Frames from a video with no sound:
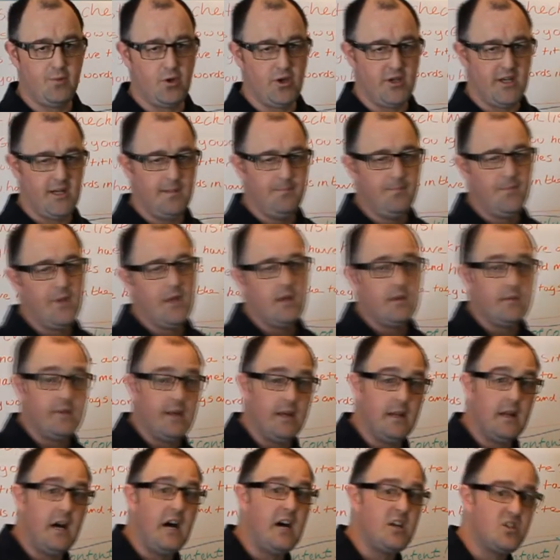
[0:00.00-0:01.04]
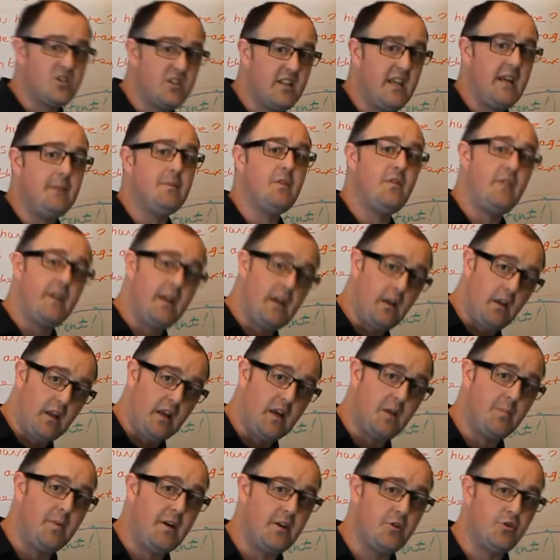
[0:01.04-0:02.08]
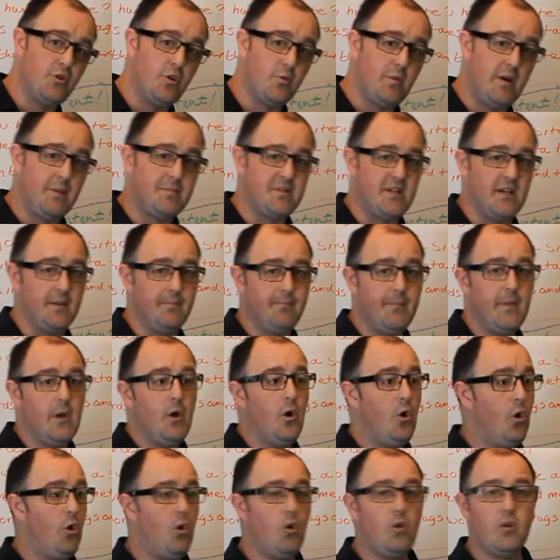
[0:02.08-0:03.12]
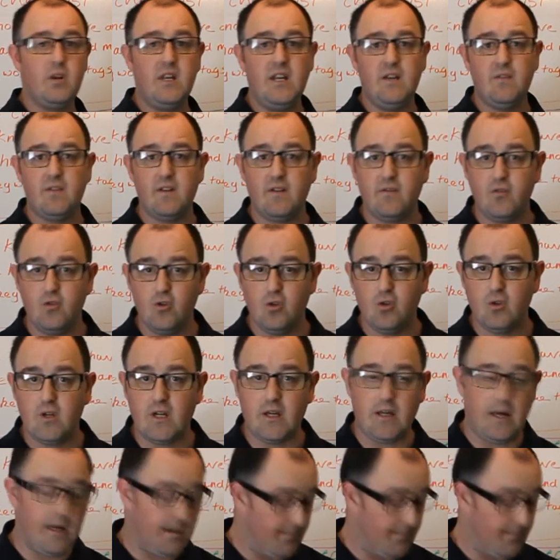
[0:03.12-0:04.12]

body, then ask them if they can link back to your website. Or even if you get,